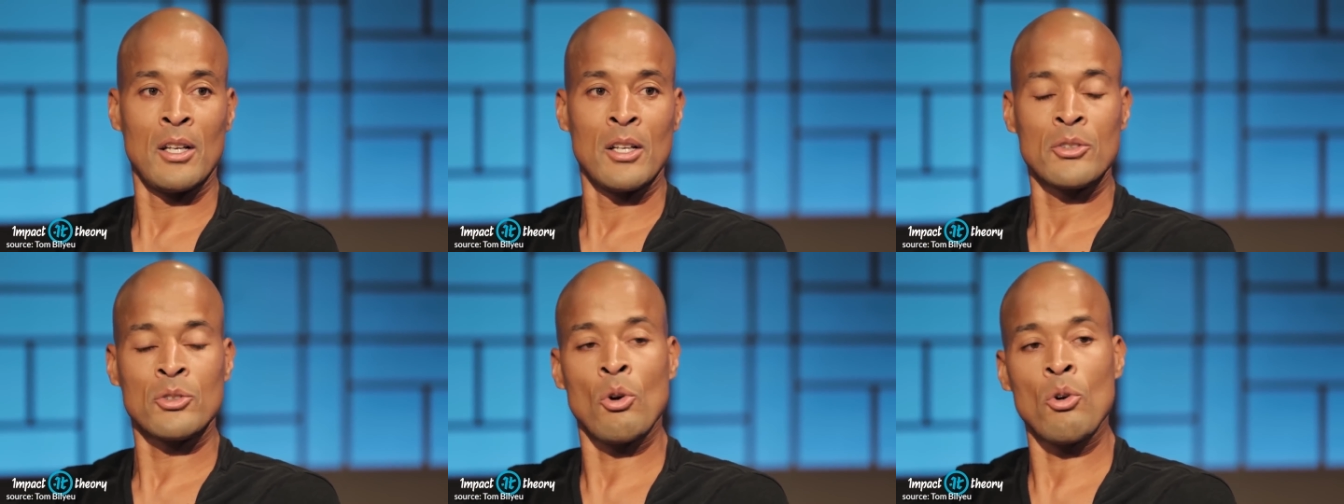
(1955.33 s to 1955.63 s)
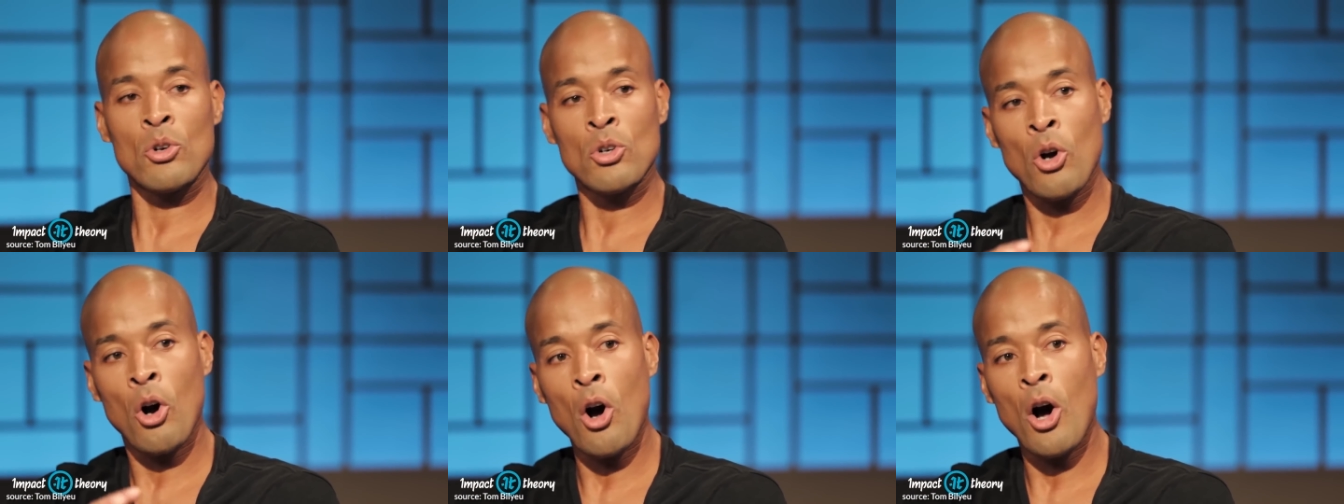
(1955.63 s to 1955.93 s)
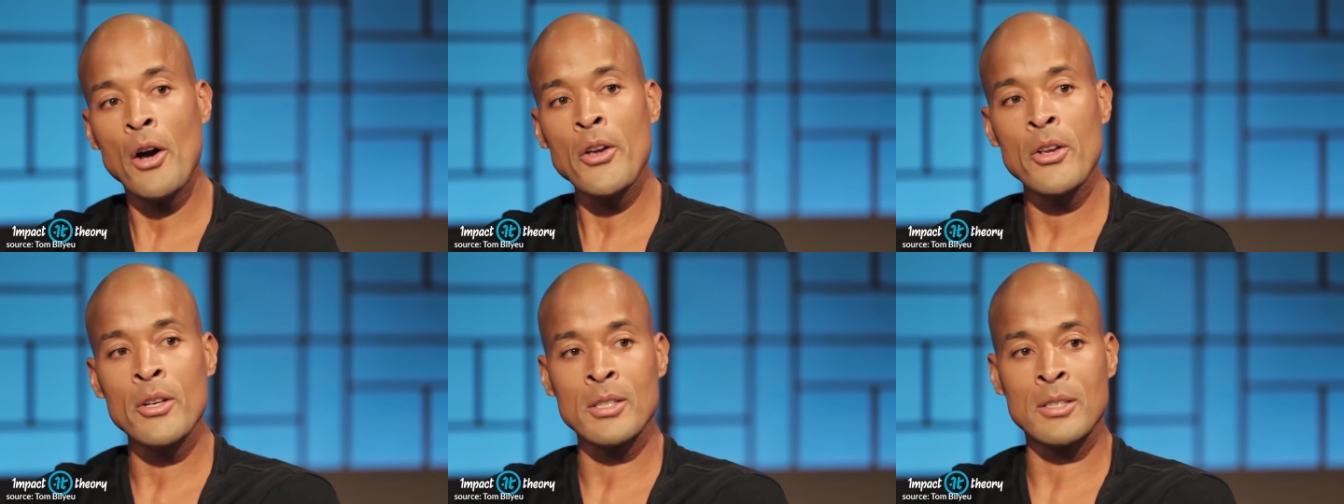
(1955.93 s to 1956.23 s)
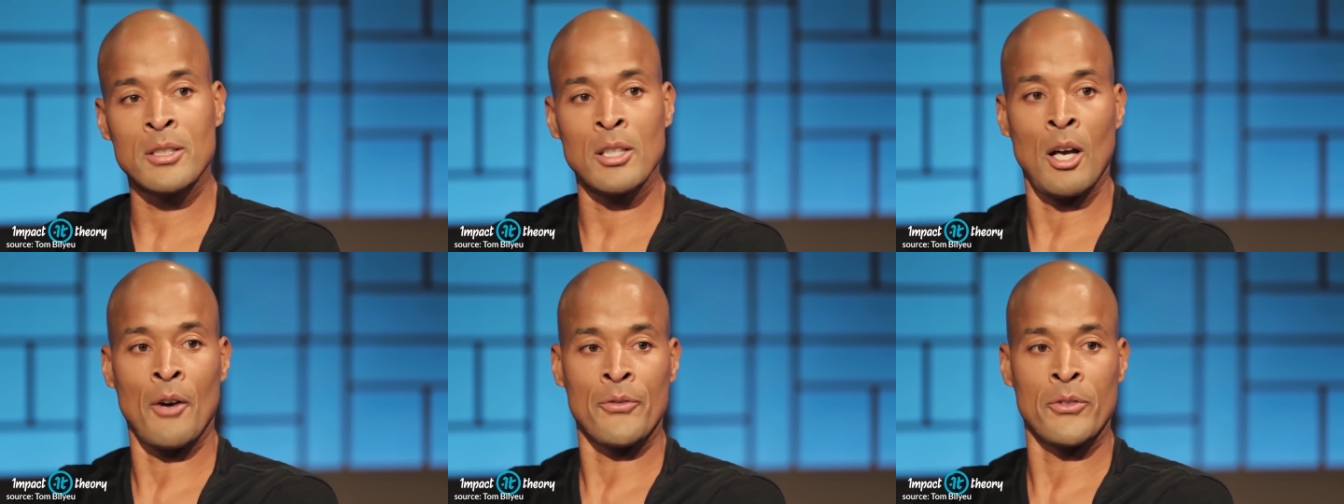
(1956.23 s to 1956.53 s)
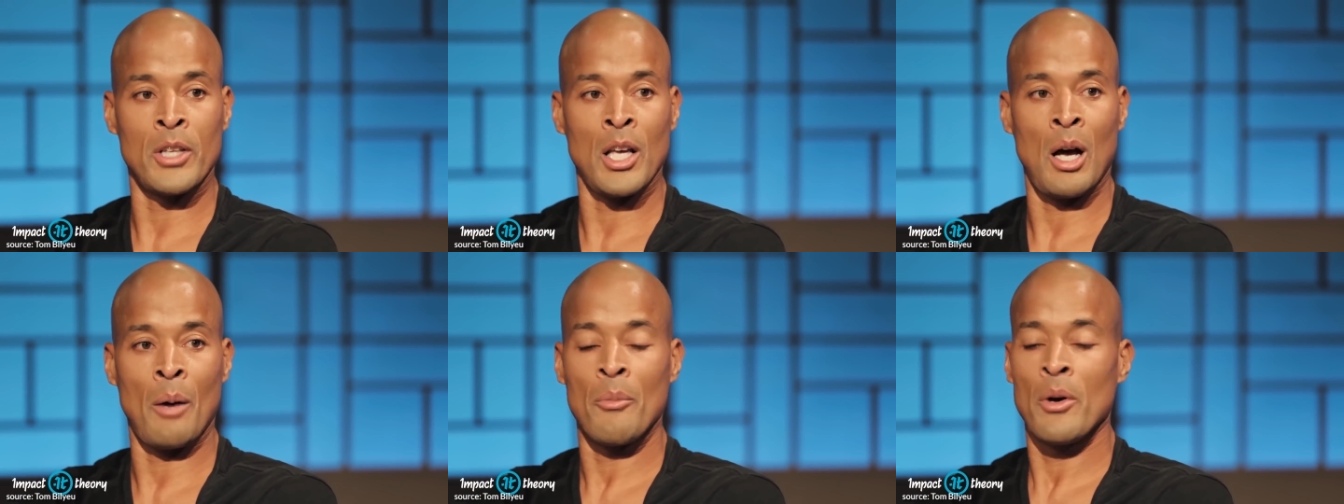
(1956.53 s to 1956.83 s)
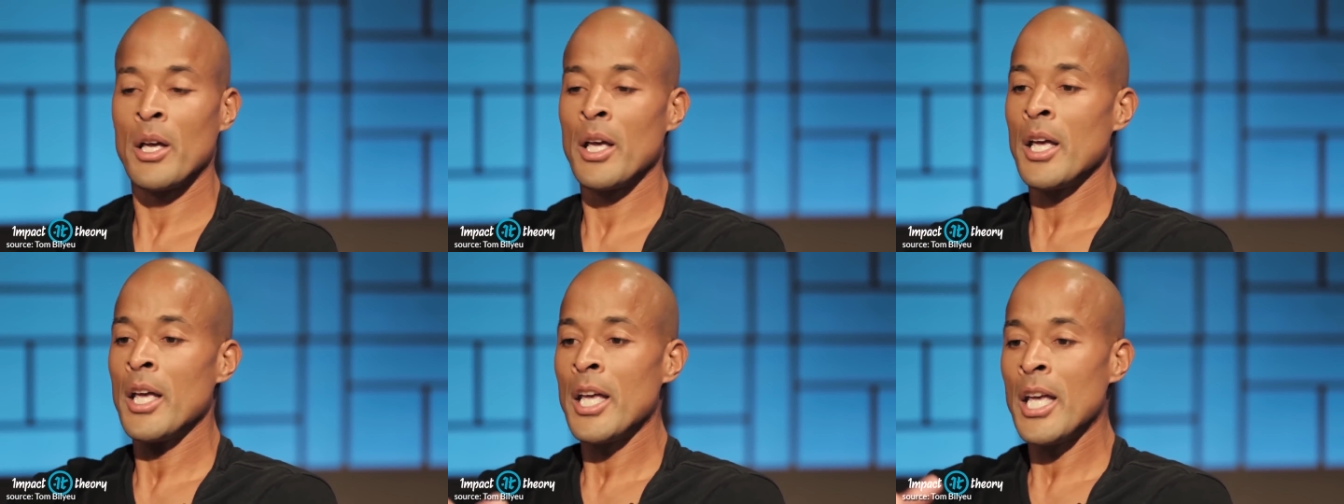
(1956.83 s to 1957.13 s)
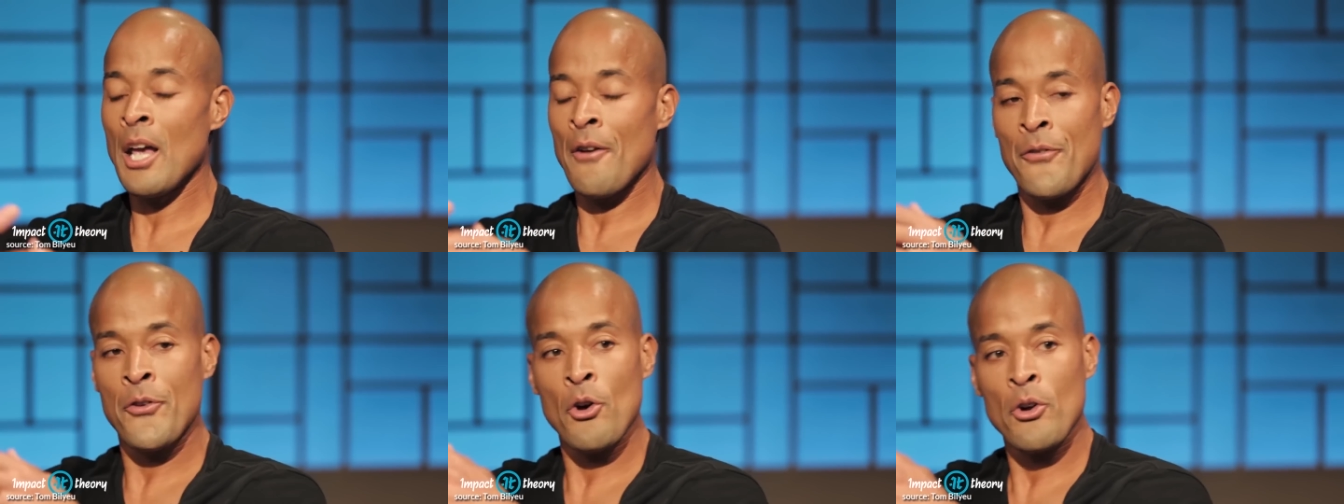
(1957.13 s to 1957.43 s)
Don't call yourself dumb.
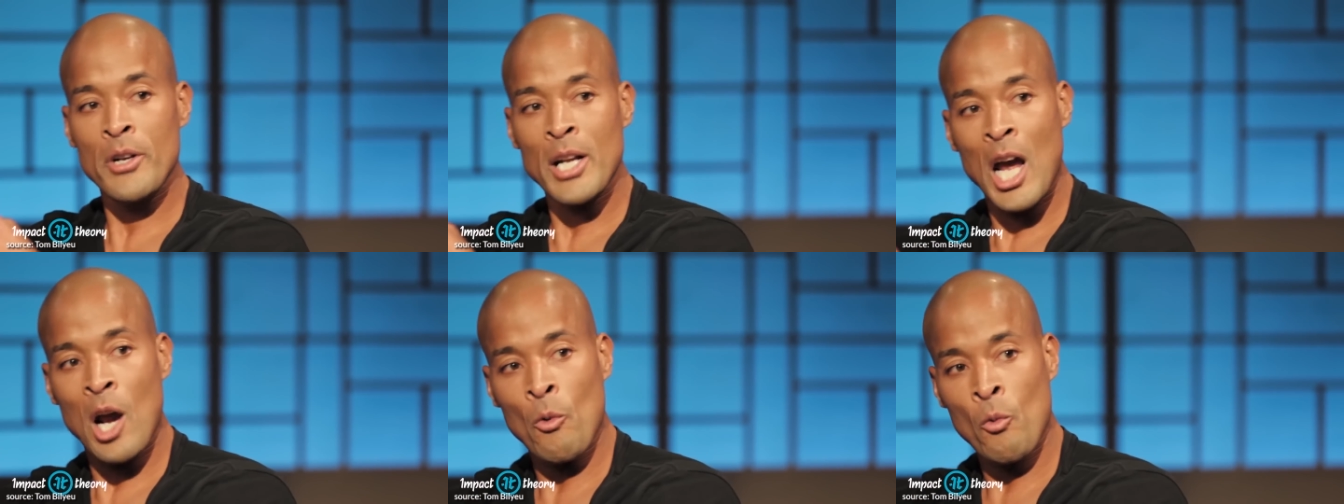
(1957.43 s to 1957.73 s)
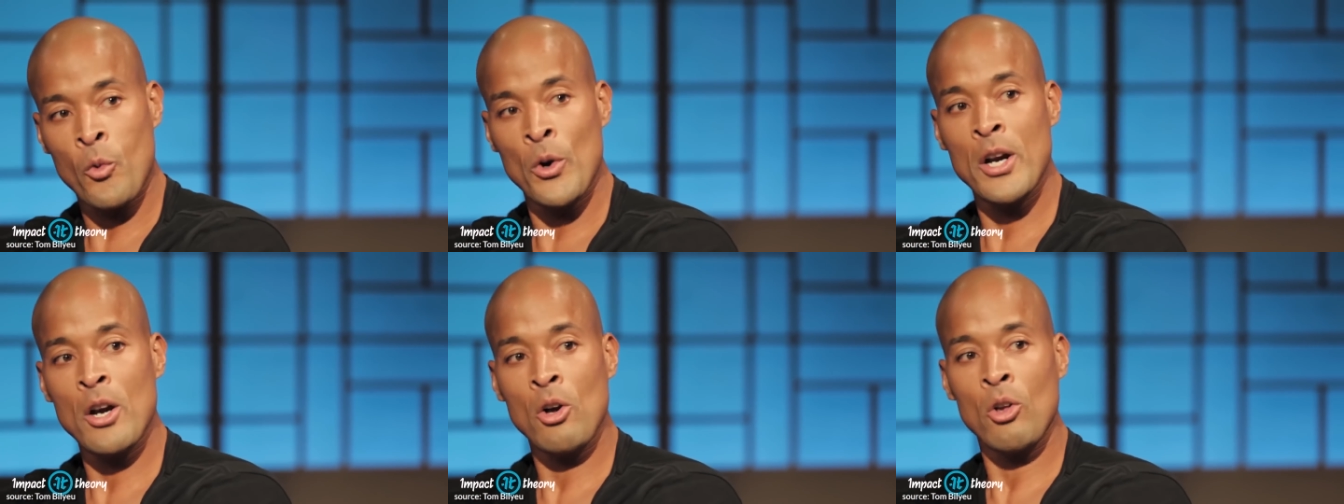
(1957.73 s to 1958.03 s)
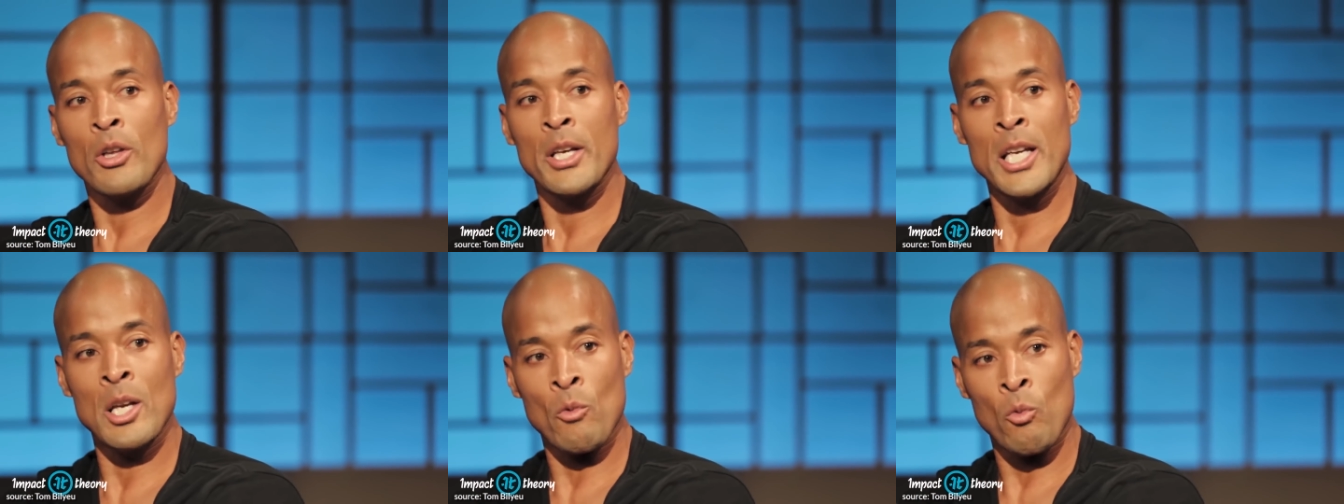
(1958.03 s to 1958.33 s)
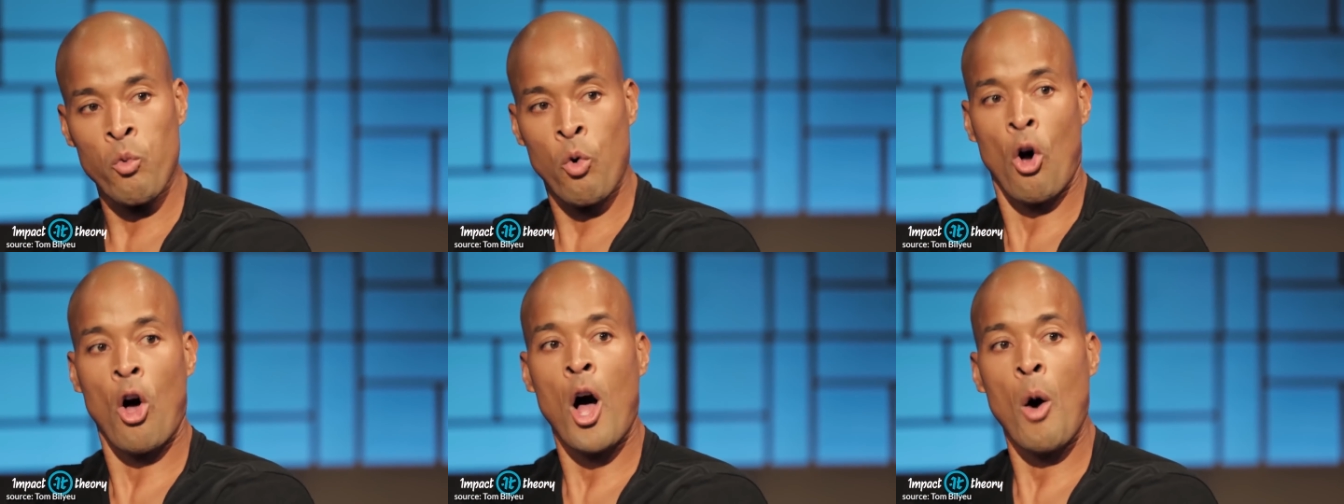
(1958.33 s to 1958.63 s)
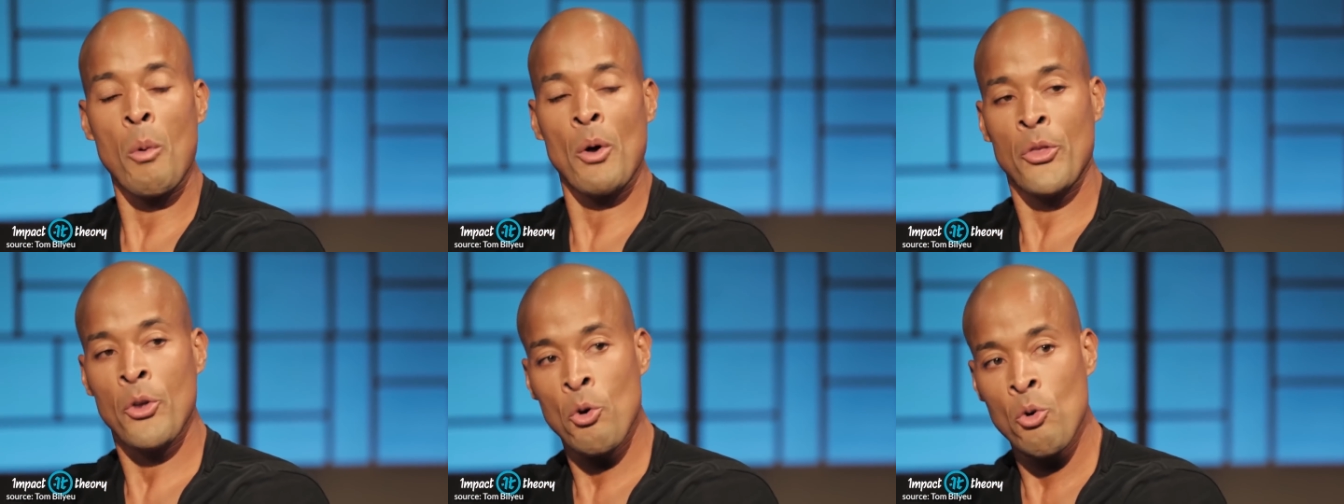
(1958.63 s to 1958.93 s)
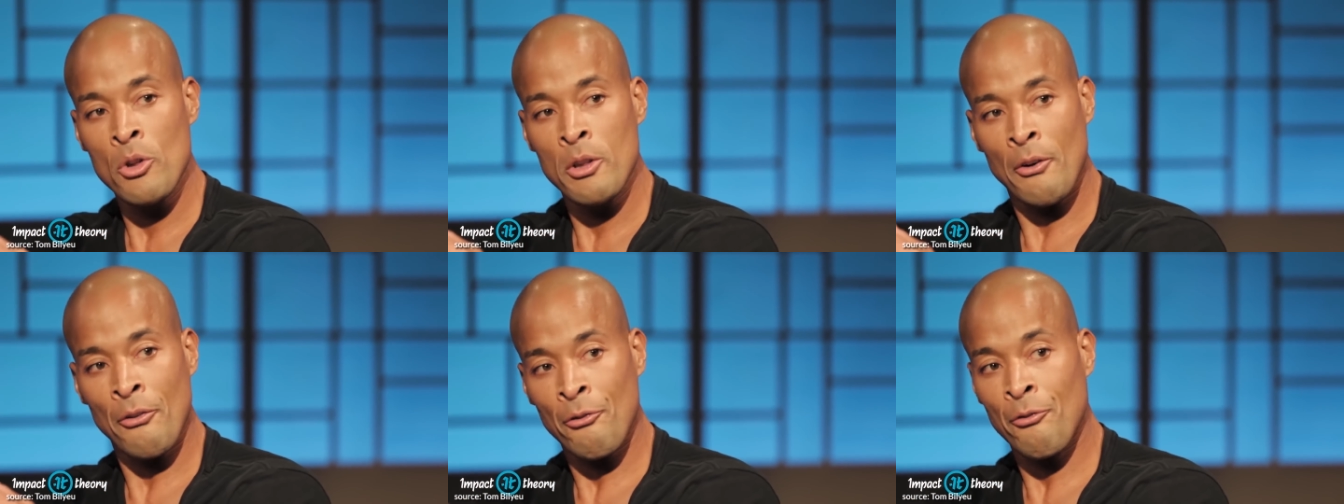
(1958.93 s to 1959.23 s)
If you're not real and raw with who